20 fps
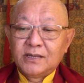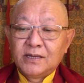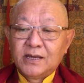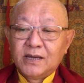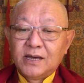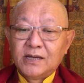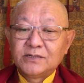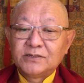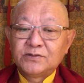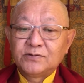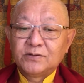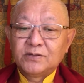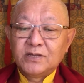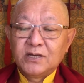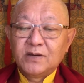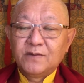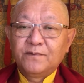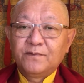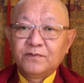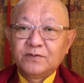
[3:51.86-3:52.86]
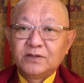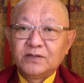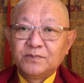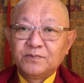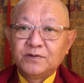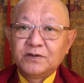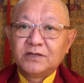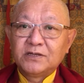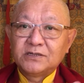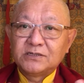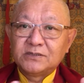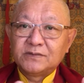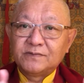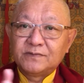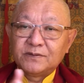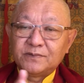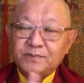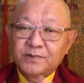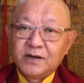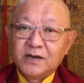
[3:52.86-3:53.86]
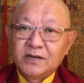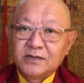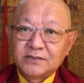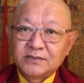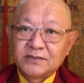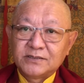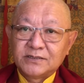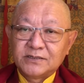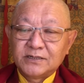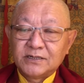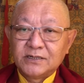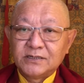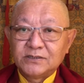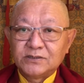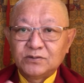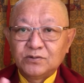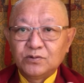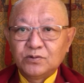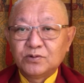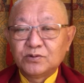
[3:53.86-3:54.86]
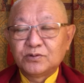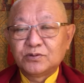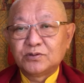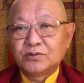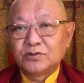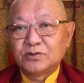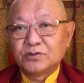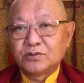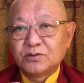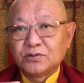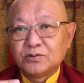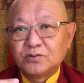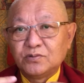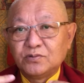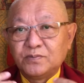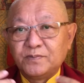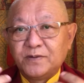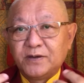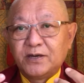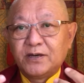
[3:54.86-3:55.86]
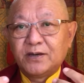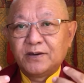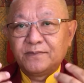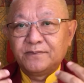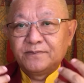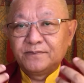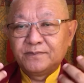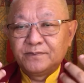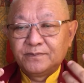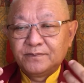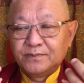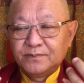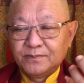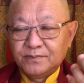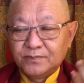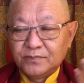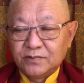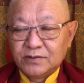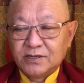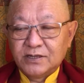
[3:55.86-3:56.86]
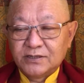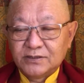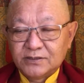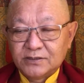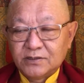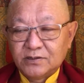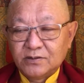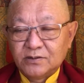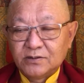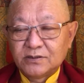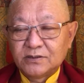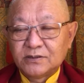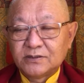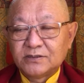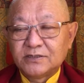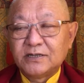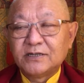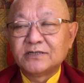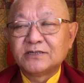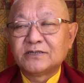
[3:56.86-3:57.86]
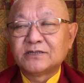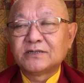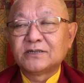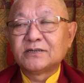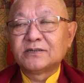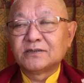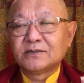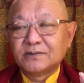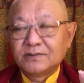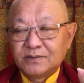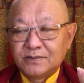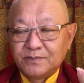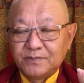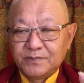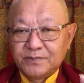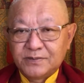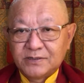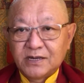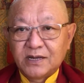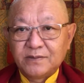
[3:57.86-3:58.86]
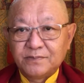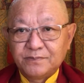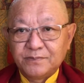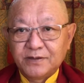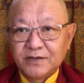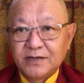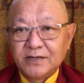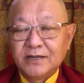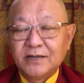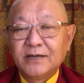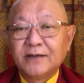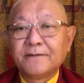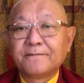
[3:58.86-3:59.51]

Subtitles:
And so therefore the Buddhas of the past is those who became Buddhas long since time beginning,